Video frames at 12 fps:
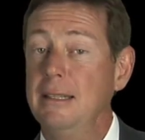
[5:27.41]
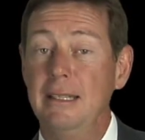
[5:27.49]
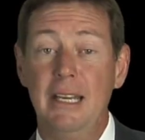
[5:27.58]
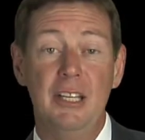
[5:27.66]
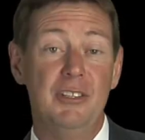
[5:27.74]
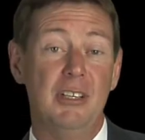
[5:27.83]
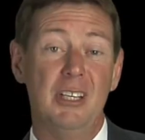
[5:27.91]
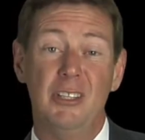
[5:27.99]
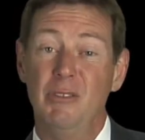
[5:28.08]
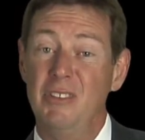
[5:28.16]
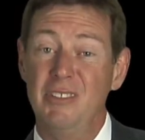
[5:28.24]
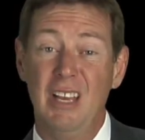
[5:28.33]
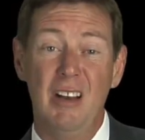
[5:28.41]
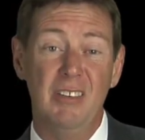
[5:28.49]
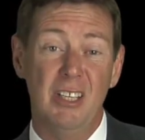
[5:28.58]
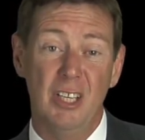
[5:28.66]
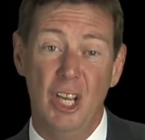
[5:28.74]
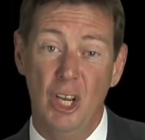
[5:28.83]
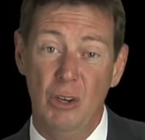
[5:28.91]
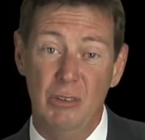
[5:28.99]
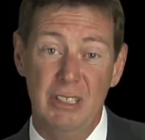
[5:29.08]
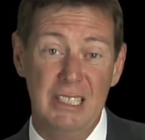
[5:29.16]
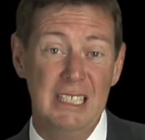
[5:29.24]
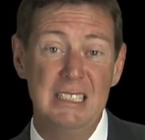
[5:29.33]
The answer is a resounding no.
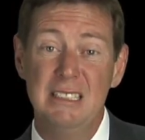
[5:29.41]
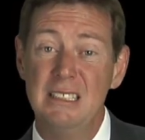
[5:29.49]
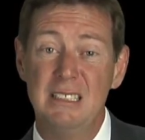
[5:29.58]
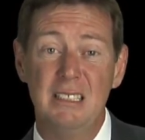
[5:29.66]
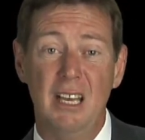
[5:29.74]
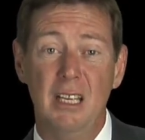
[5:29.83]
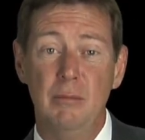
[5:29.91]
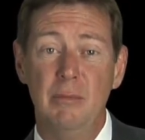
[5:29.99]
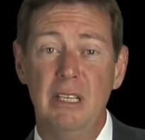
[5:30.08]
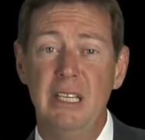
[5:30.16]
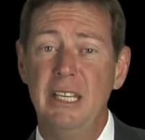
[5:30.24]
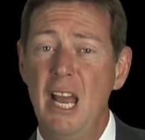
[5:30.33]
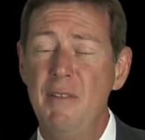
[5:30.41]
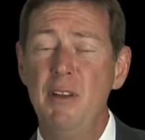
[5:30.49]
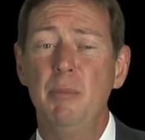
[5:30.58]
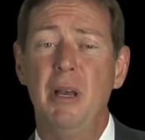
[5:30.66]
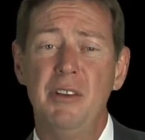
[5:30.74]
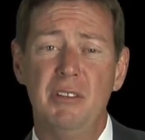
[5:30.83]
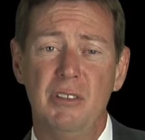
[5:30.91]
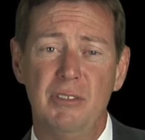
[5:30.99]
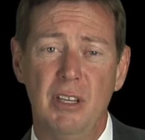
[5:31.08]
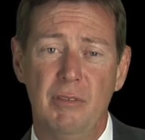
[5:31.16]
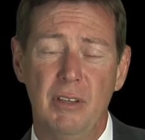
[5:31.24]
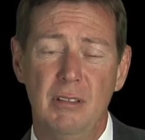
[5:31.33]
It isn't the same, and every patient is
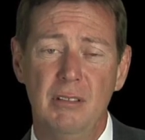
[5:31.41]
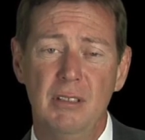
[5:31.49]
different.